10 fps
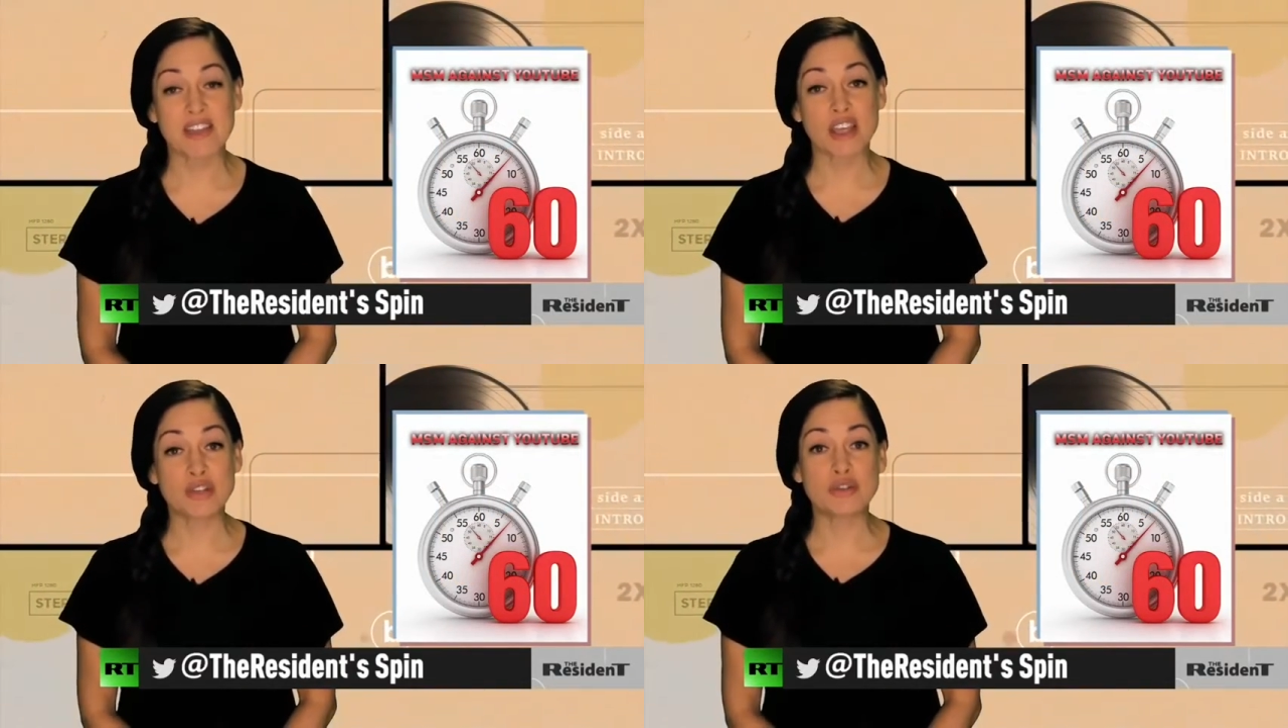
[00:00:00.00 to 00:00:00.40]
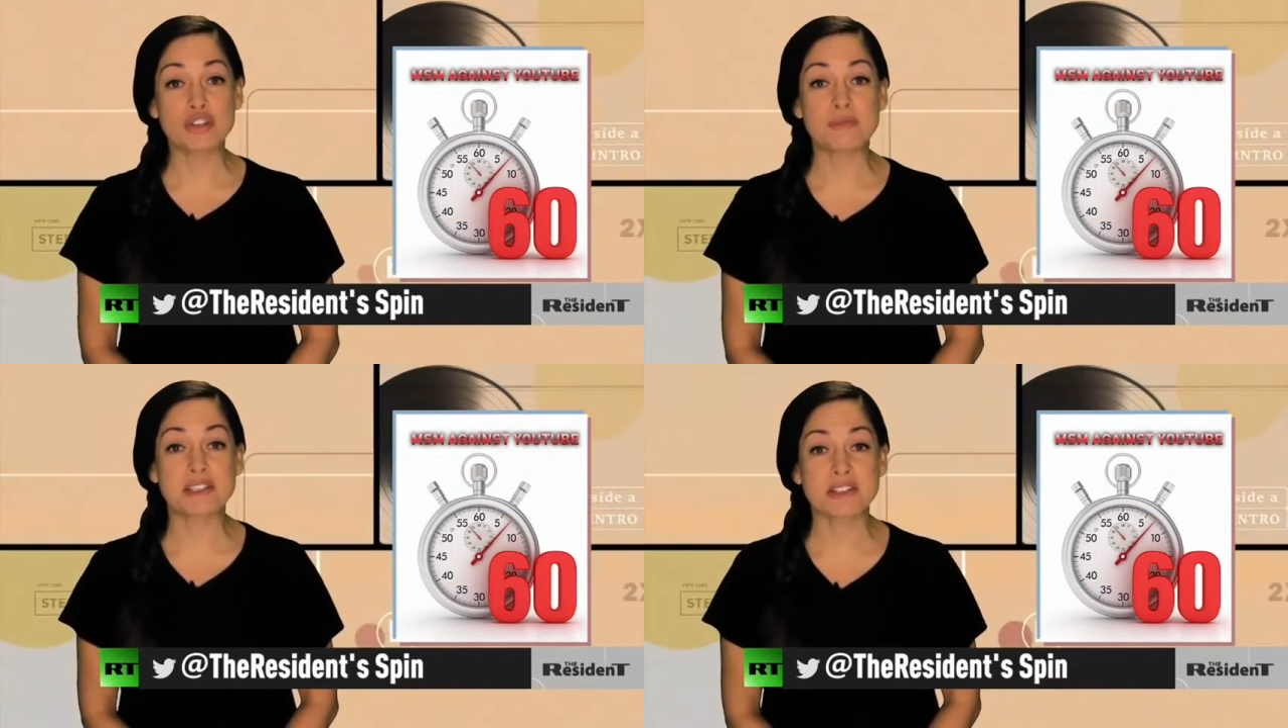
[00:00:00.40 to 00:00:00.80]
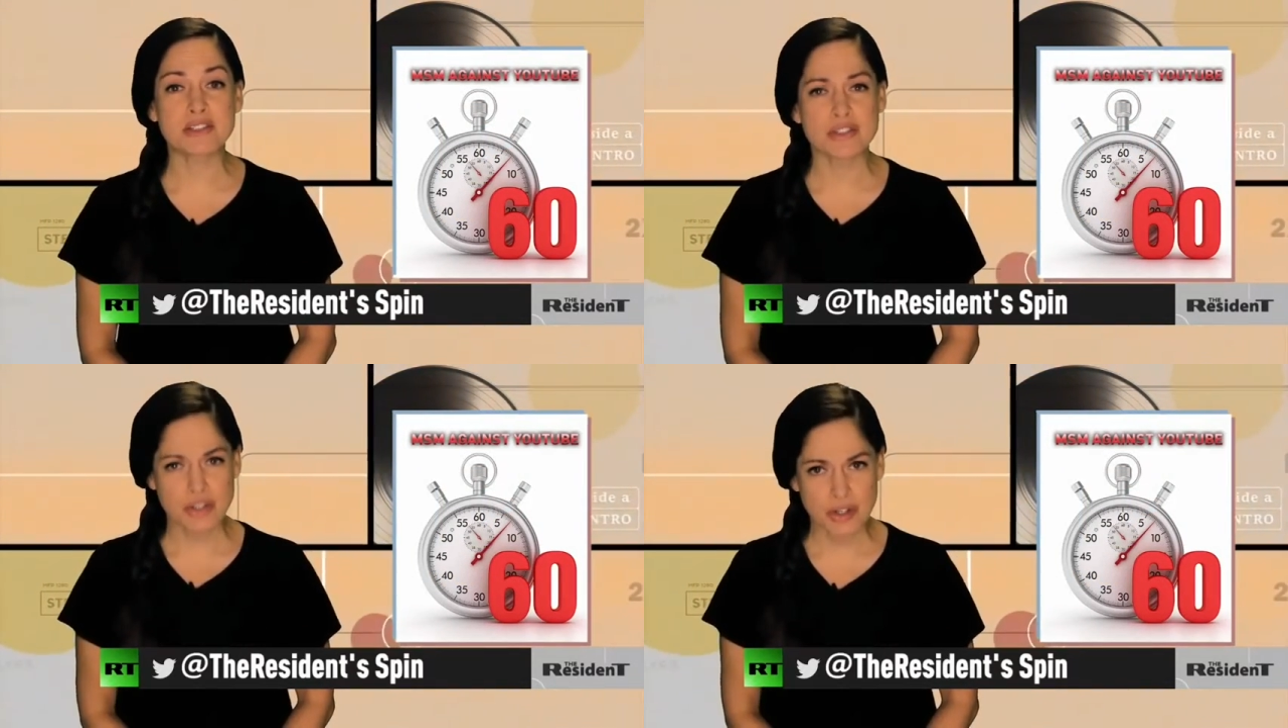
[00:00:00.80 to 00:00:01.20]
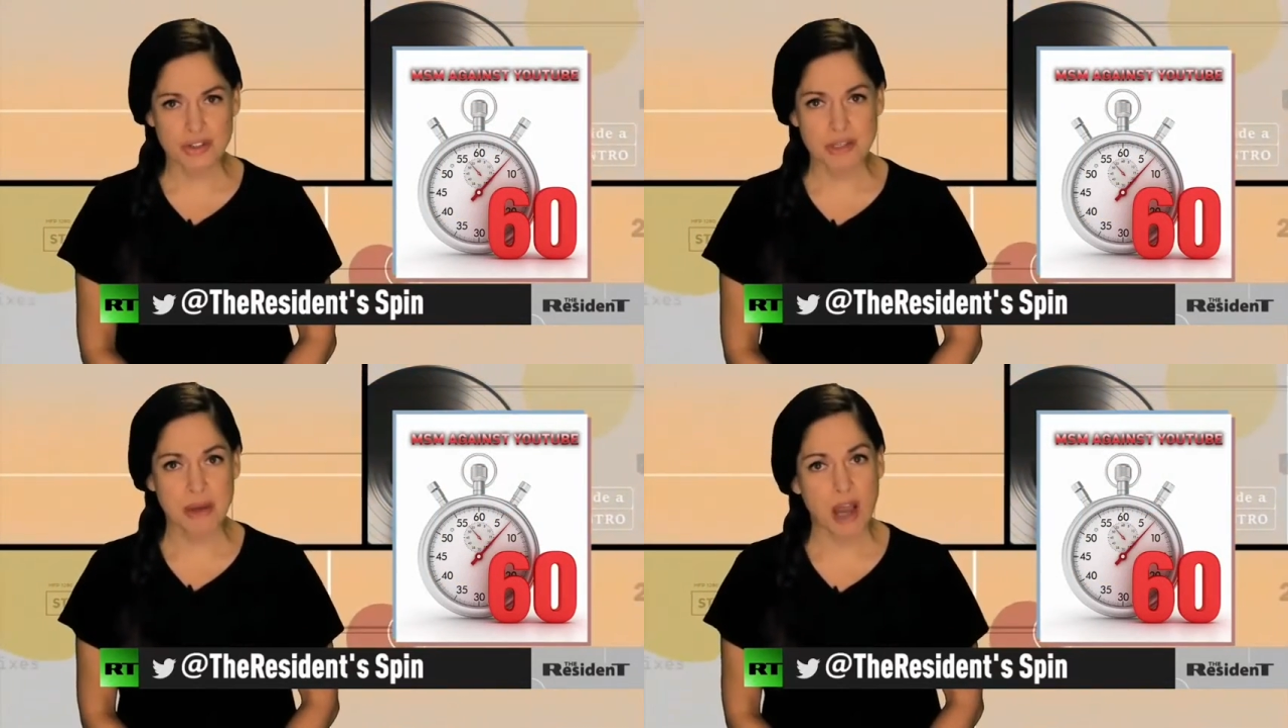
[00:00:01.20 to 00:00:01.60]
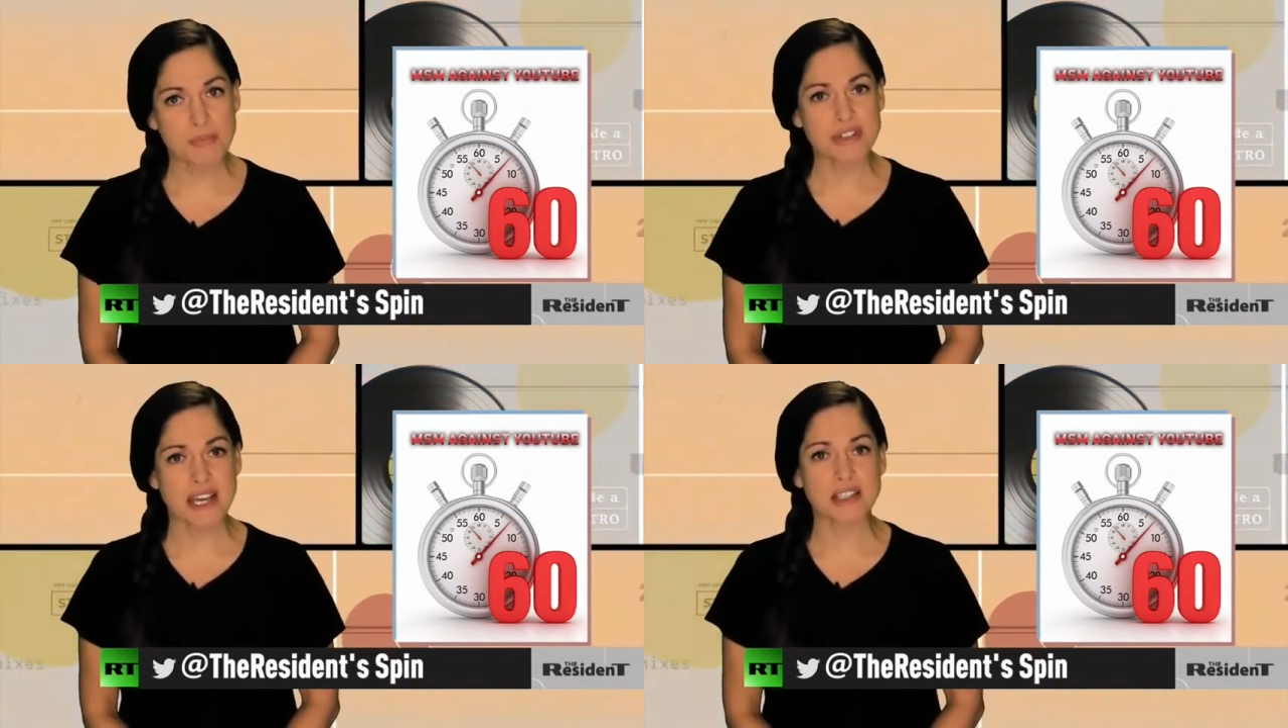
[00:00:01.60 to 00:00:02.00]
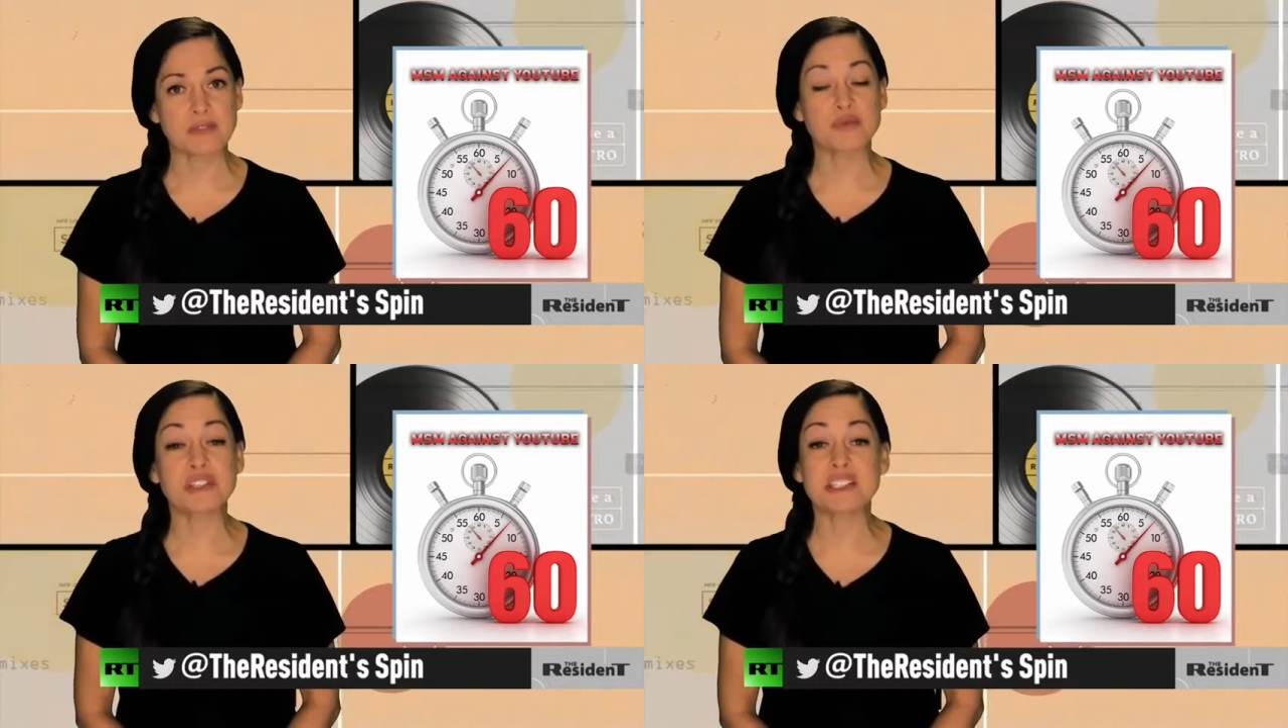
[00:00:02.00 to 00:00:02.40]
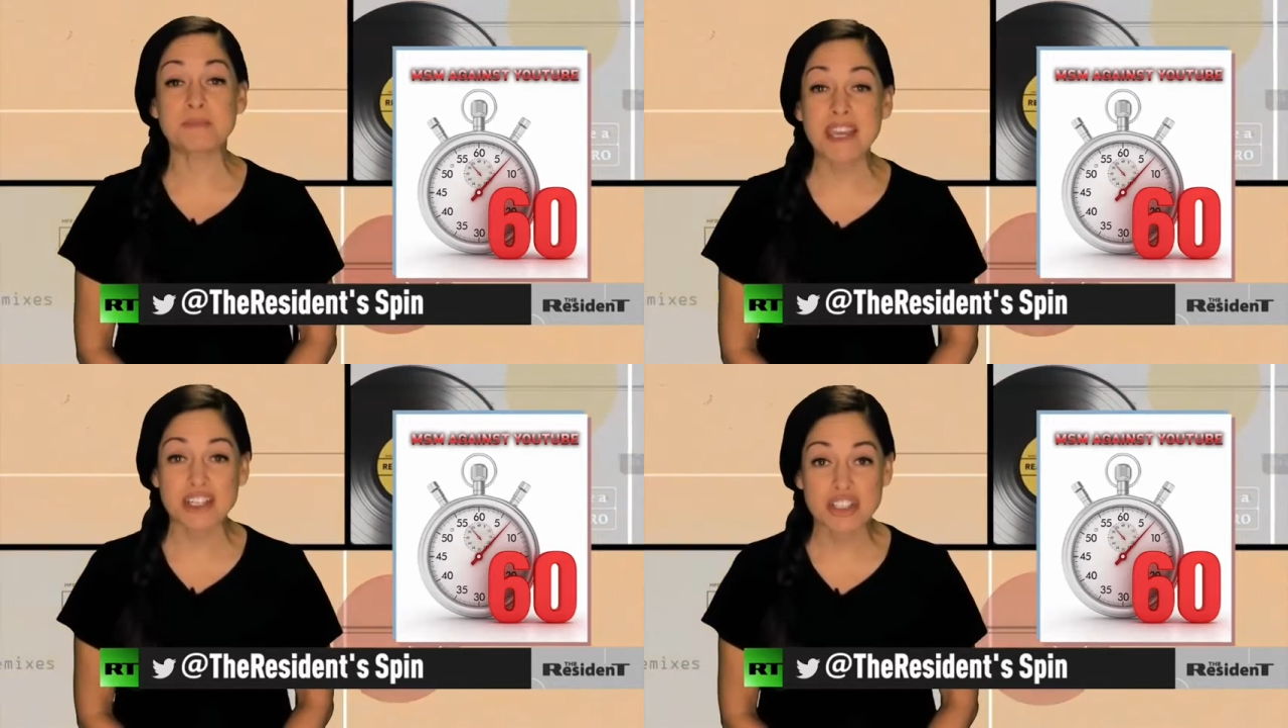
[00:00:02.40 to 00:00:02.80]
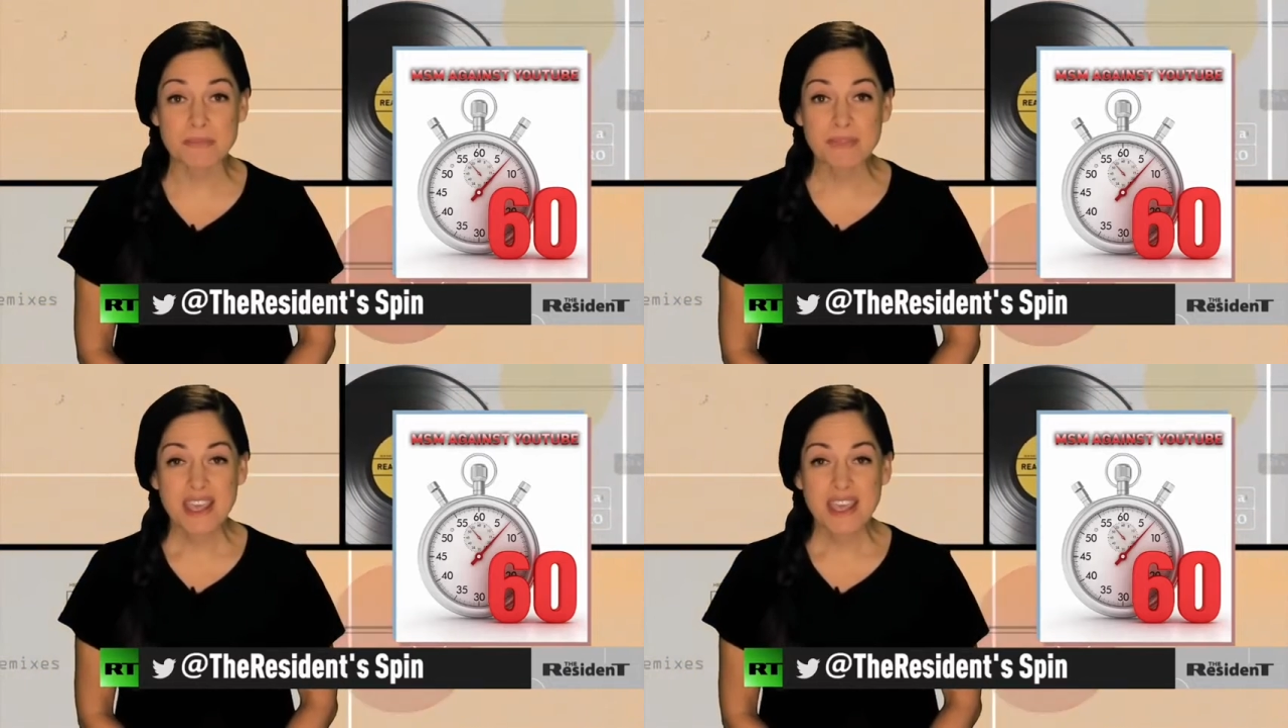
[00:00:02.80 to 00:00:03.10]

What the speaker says: that YouTube is concerned about protecting free speech,